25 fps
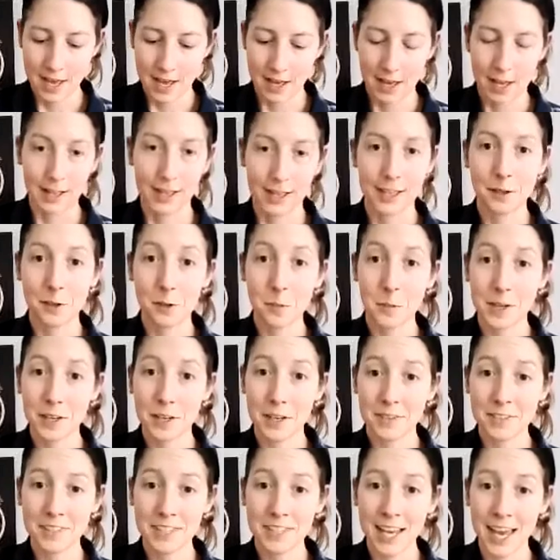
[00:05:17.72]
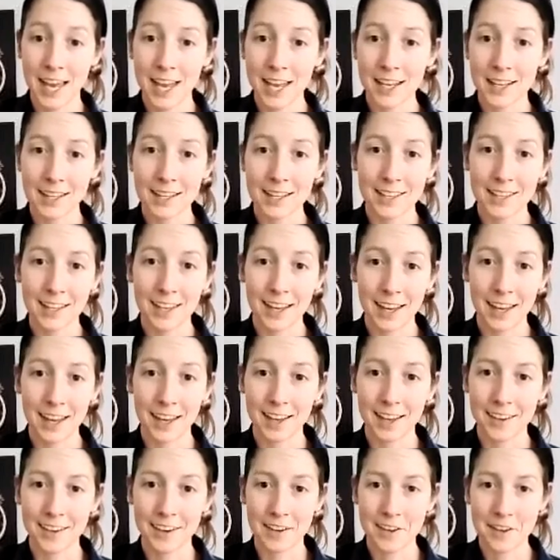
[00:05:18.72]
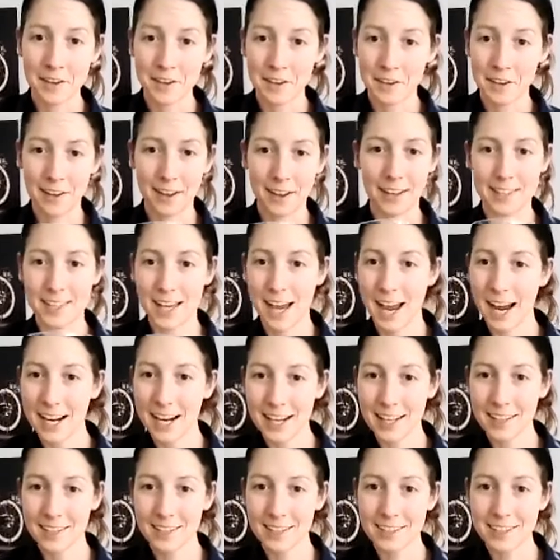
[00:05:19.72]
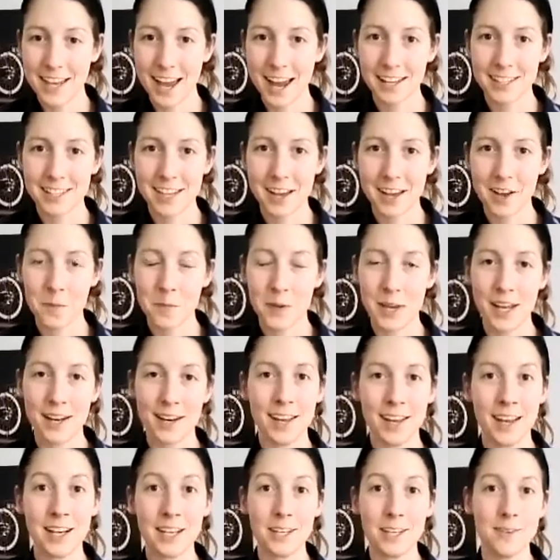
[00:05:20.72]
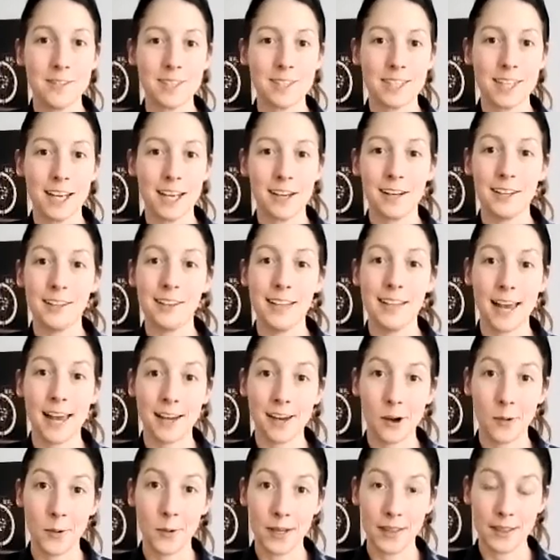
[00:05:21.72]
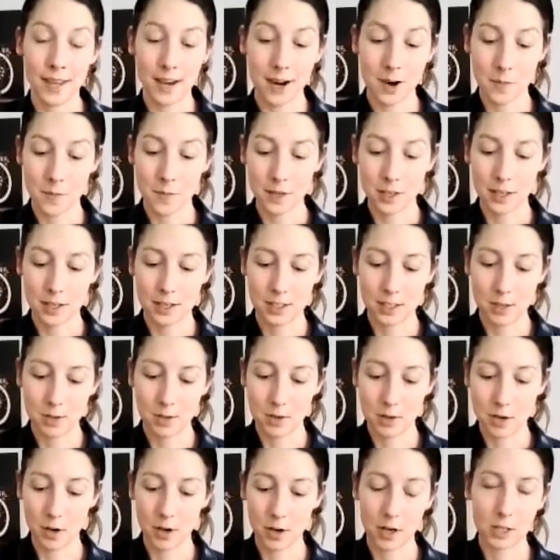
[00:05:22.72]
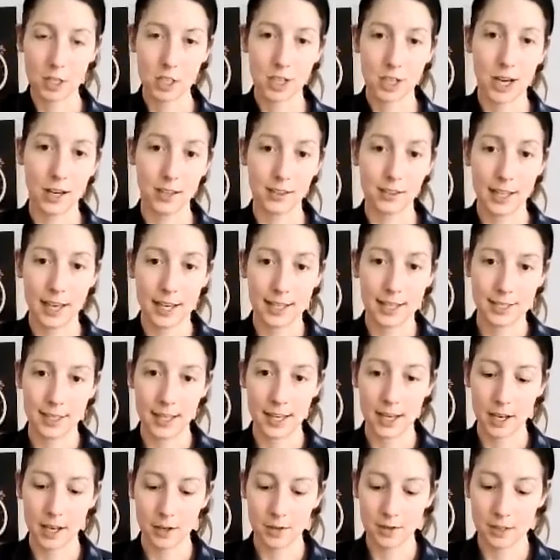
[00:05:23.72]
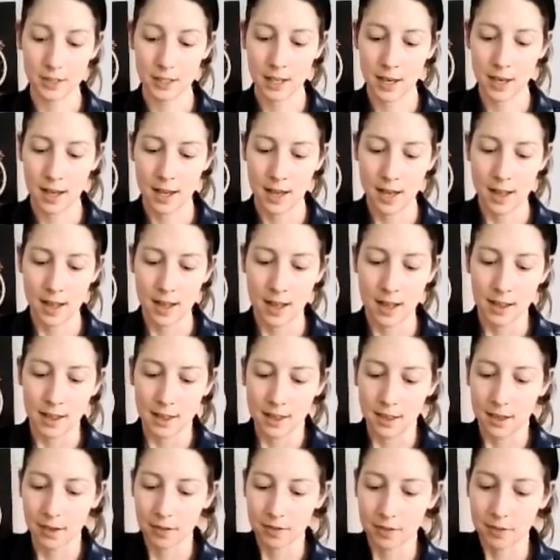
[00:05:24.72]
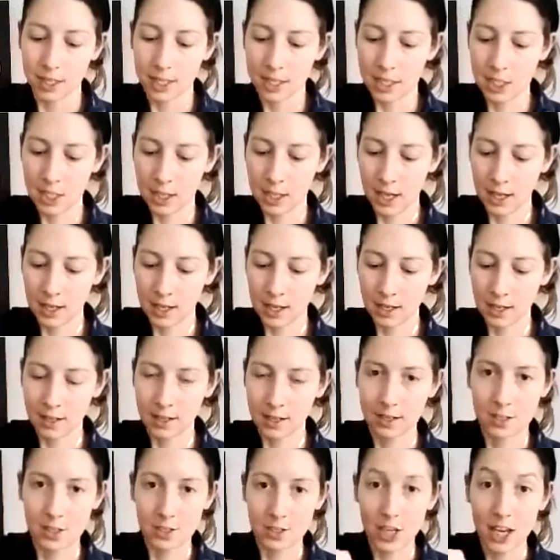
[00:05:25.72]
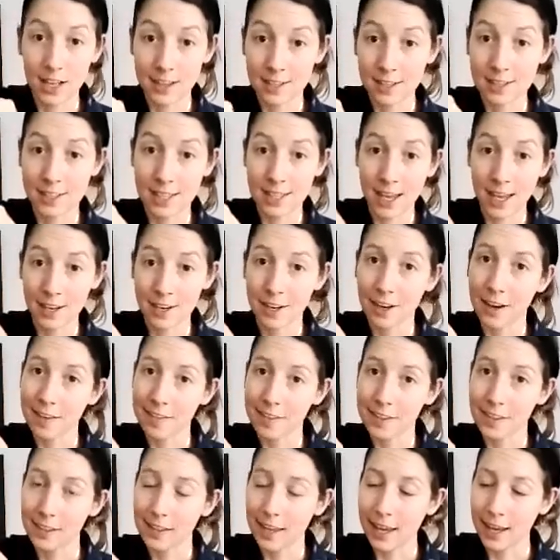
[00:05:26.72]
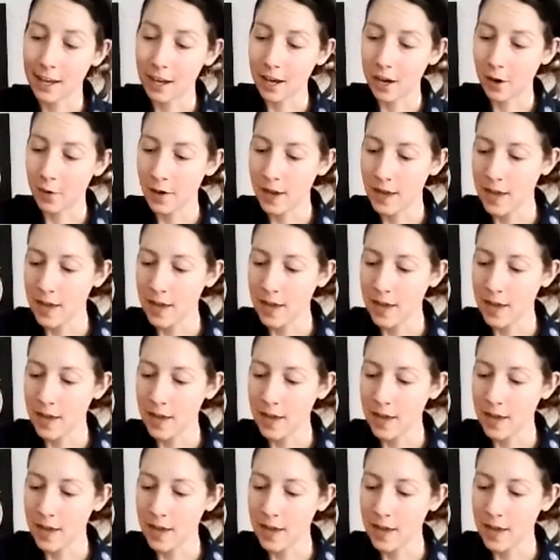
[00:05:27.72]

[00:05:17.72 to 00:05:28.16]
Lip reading: a little bit of sand in a tiny little tactile bin and you stick a Lego in there because you know your child likes Legos, they'll reach in, shake the sand off the Lego,